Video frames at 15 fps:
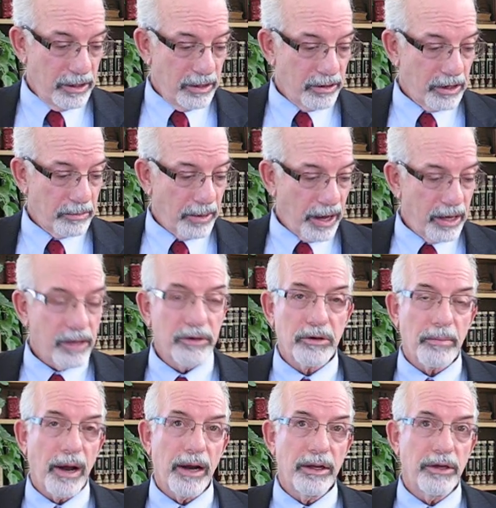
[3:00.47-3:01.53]
thereby
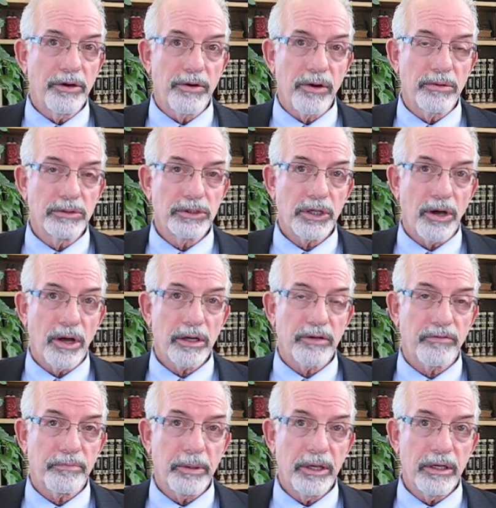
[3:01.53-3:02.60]
undermining your own talk
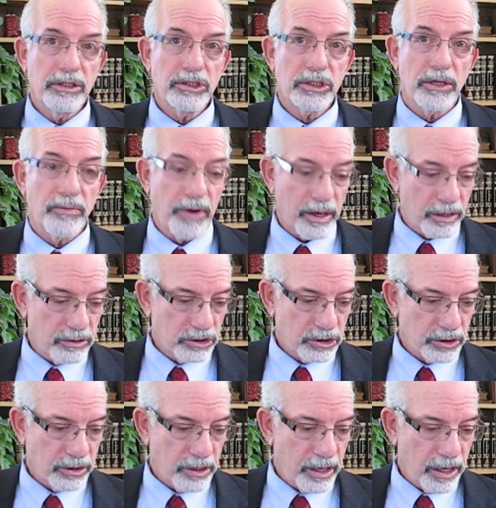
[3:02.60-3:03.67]
of peace and
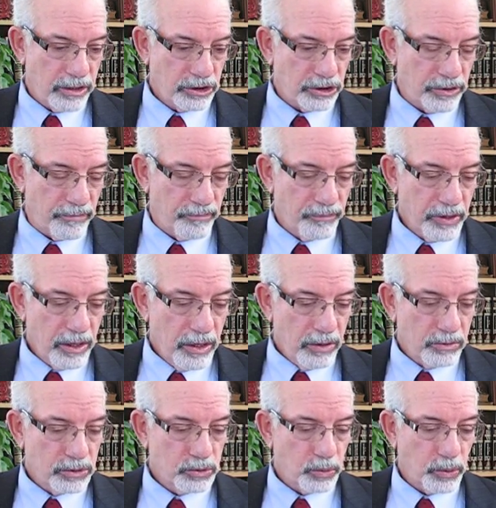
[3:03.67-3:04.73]
reconciliation,
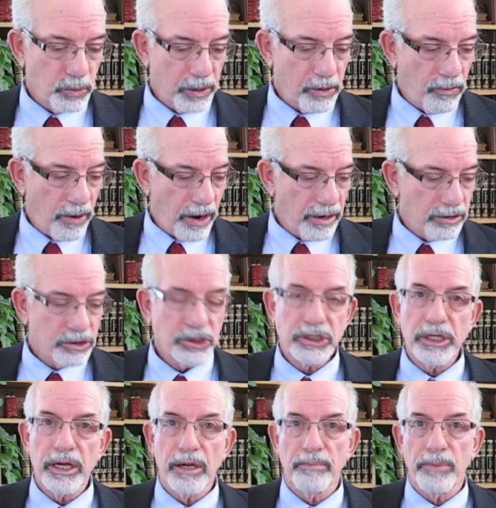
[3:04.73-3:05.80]
which would require
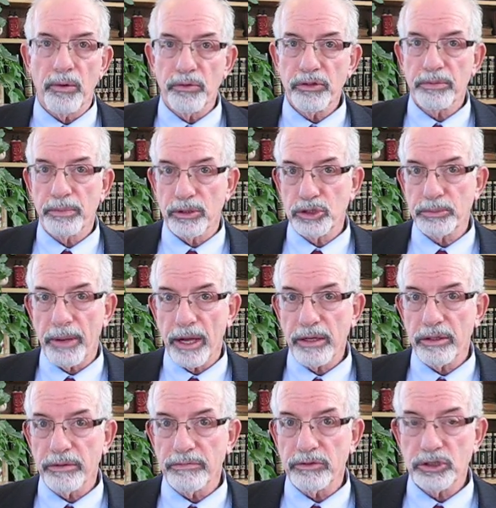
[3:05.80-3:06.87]
seeing both
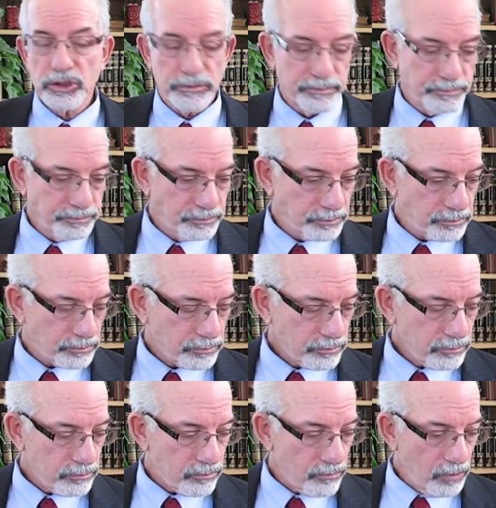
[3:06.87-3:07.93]
perspectives.
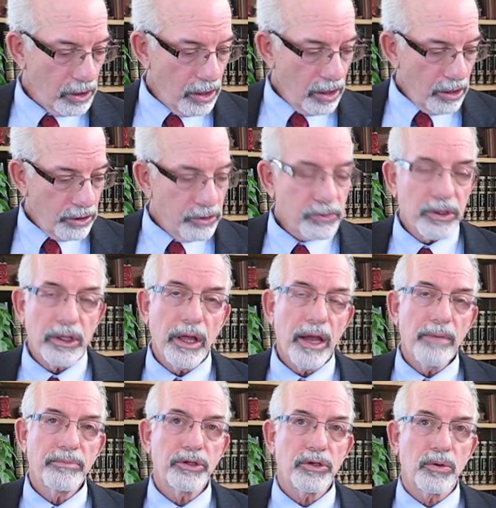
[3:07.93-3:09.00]
You
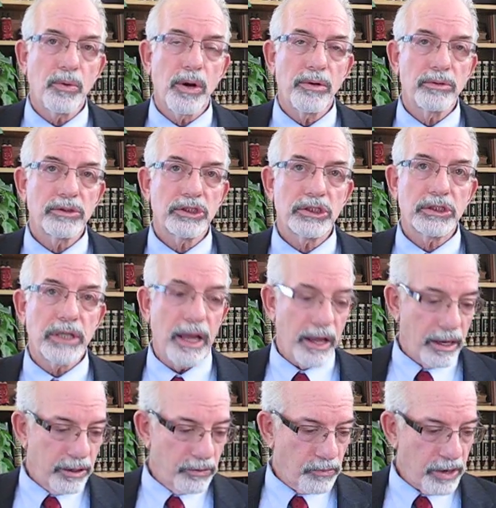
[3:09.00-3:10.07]
claim to, quote,
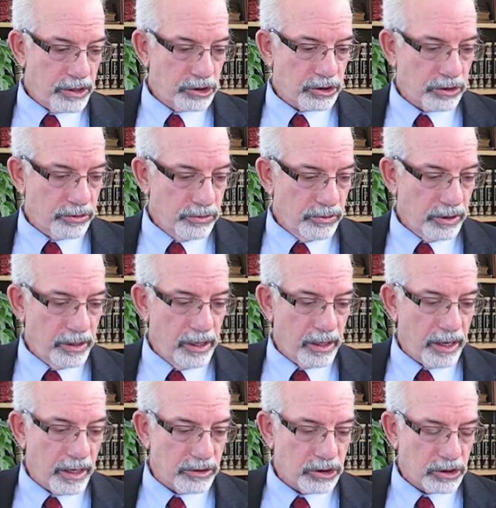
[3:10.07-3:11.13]
stand resolutely
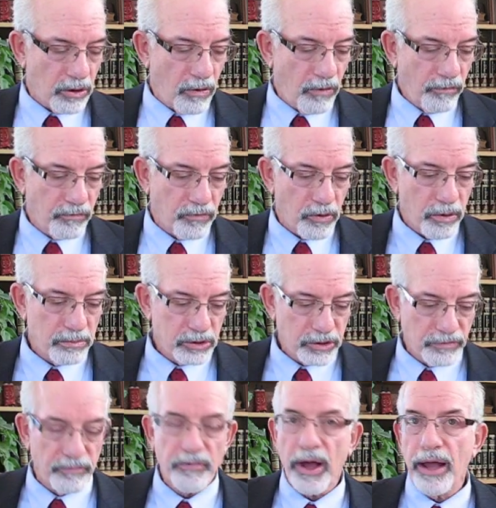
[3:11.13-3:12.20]
against all forms
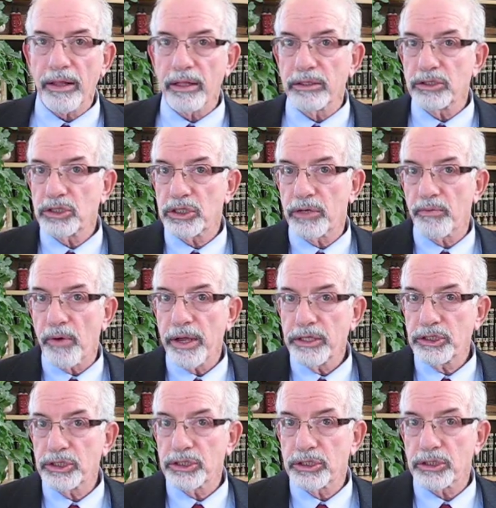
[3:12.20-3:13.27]
of violence and
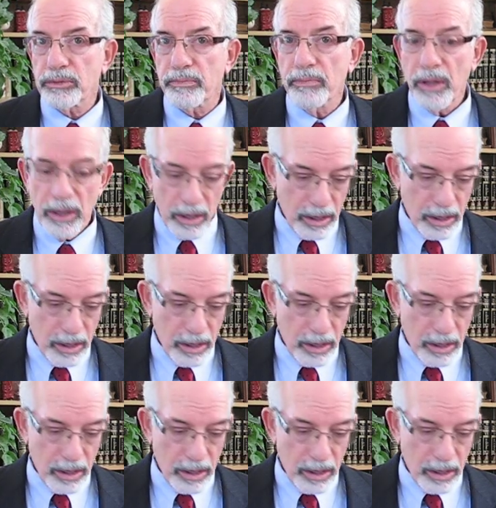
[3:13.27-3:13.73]
racism,